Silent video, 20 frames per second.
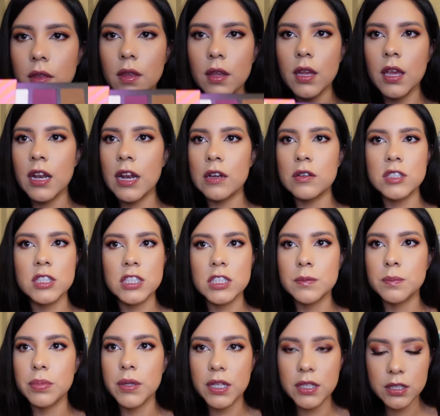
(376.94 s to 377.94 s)
and I was just
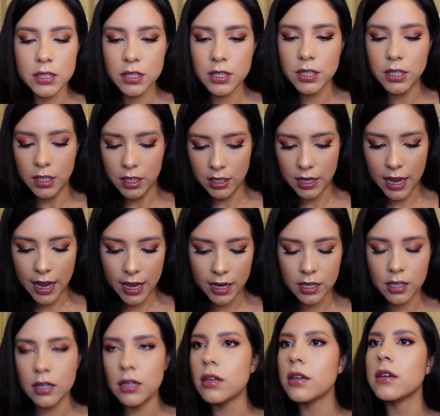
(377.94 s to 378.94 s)
blending and
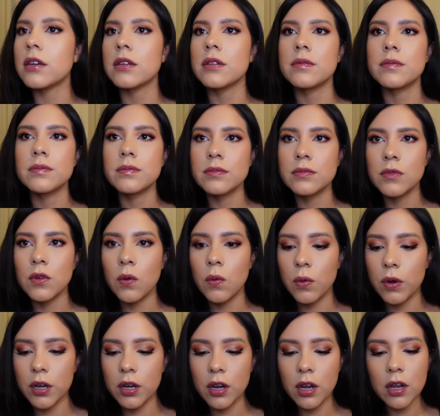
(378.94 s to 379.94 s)
adding and
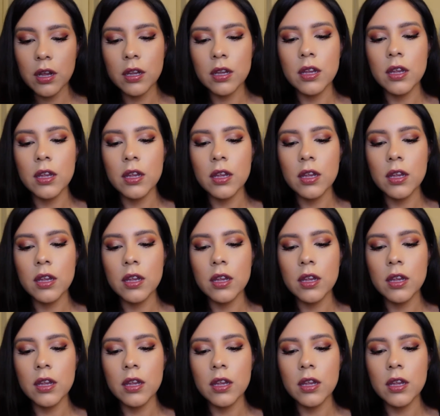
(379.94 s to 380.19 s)
whatnot.